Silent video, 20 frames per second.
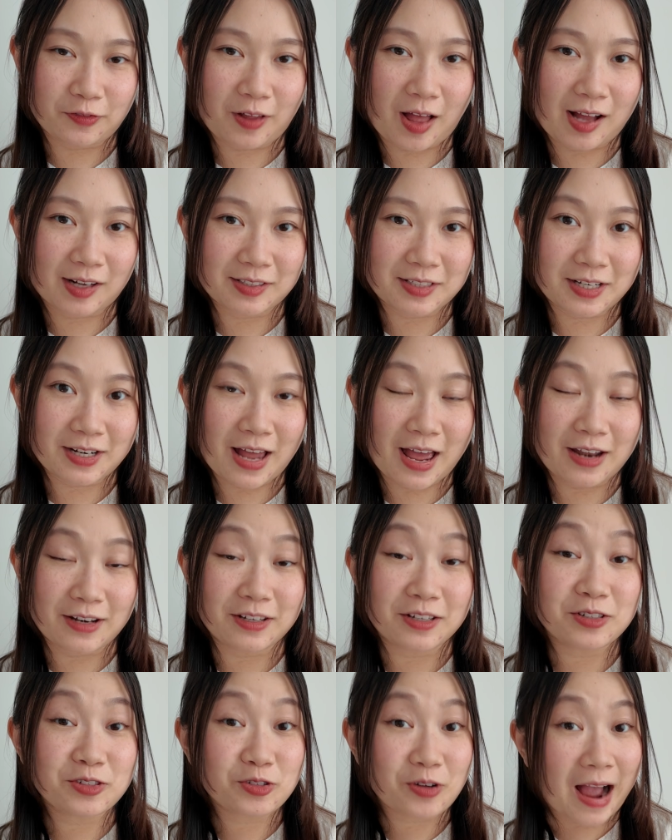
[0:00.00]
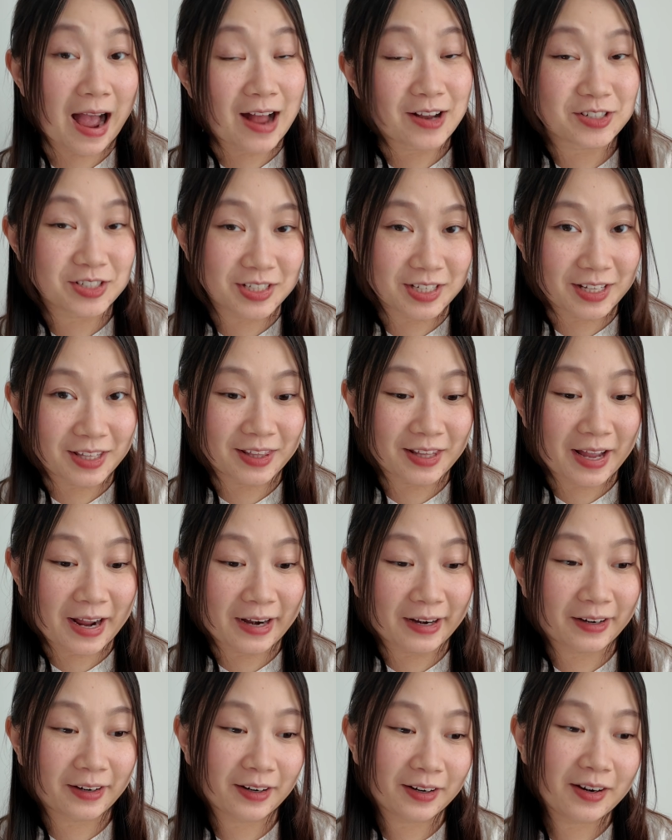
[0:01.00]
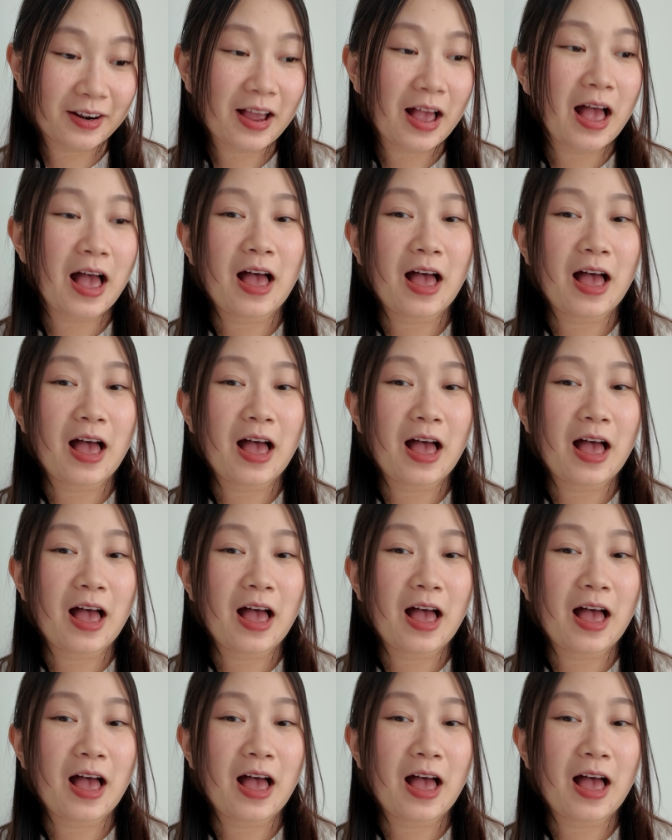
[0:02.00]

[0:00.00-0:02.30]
vlog didn't end in tragedy there.